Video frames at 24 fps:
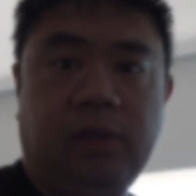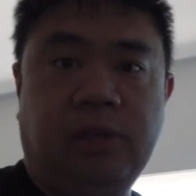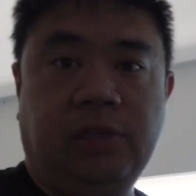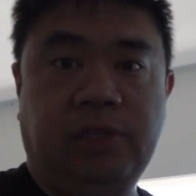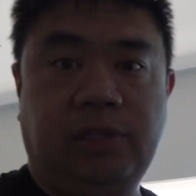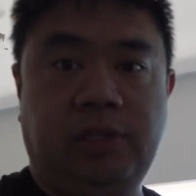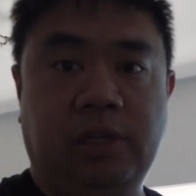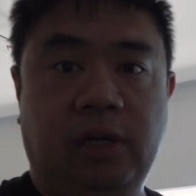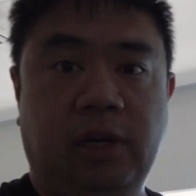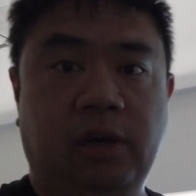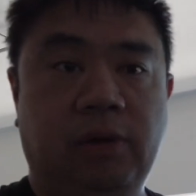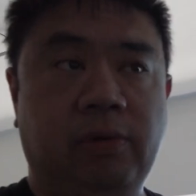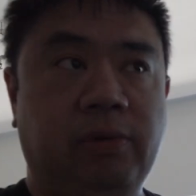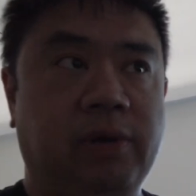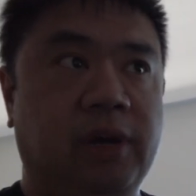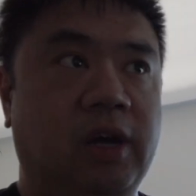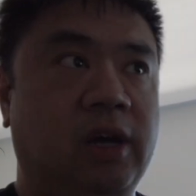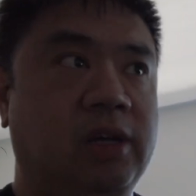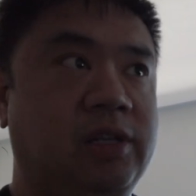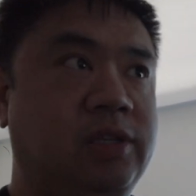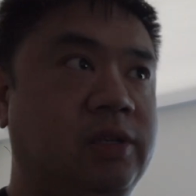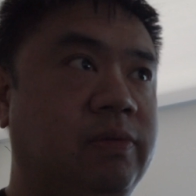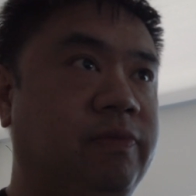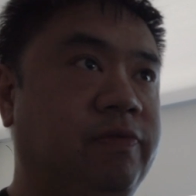So, we
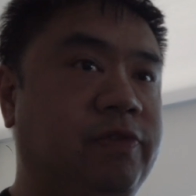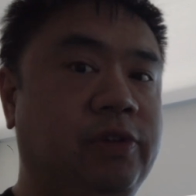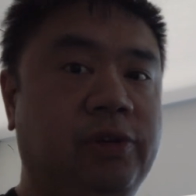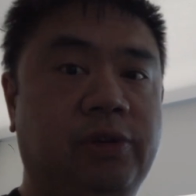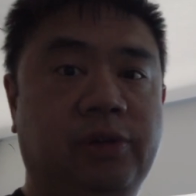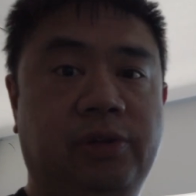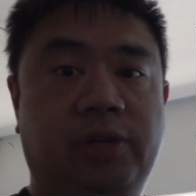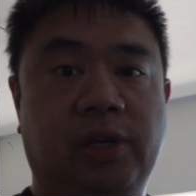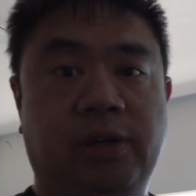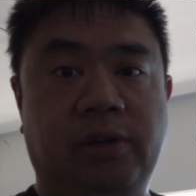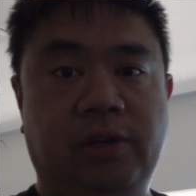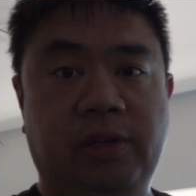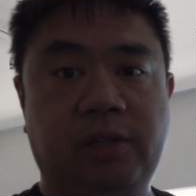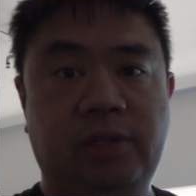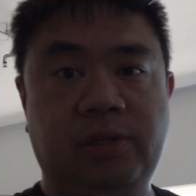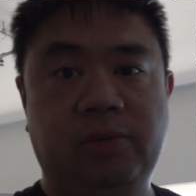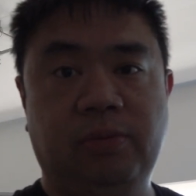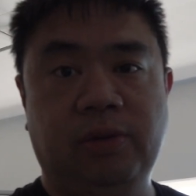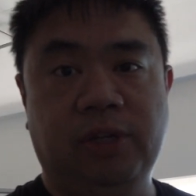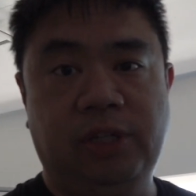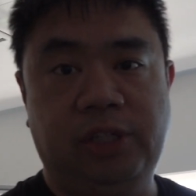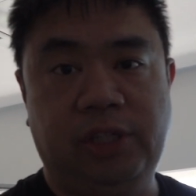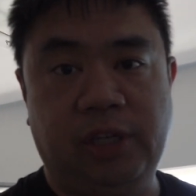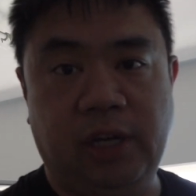got some Voodoo Donuts,
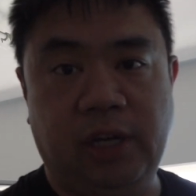which